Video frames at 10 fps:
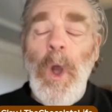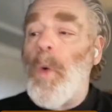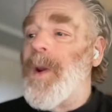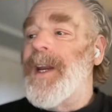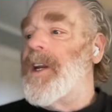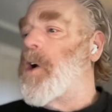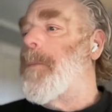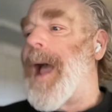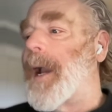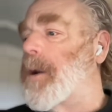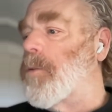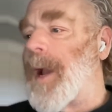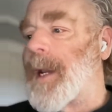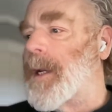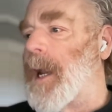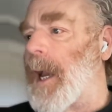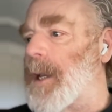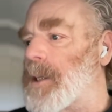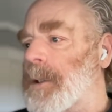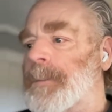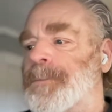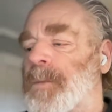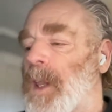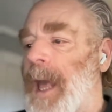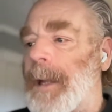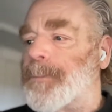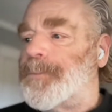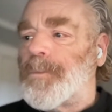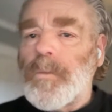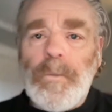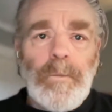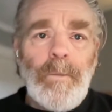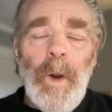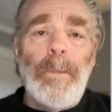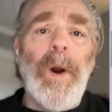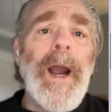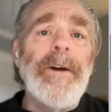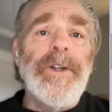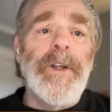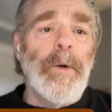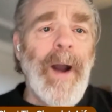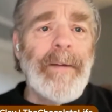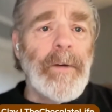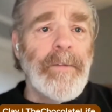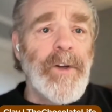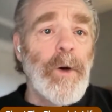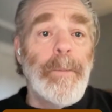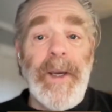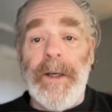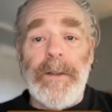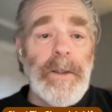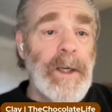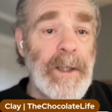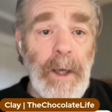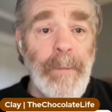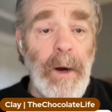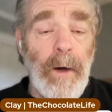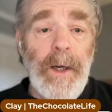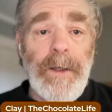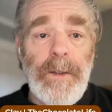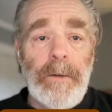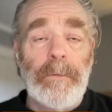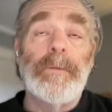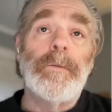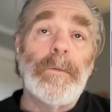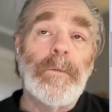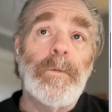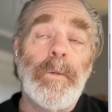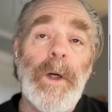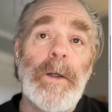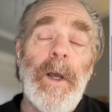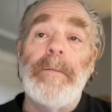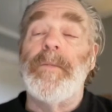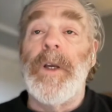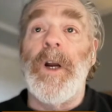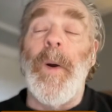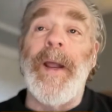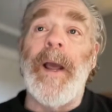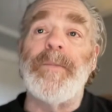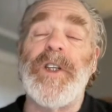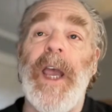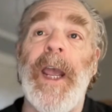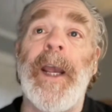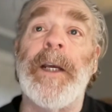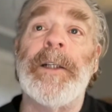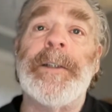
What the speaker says: We need to go back and recognize that prior to the arrival of Europeans in the Americas, and I'm saying,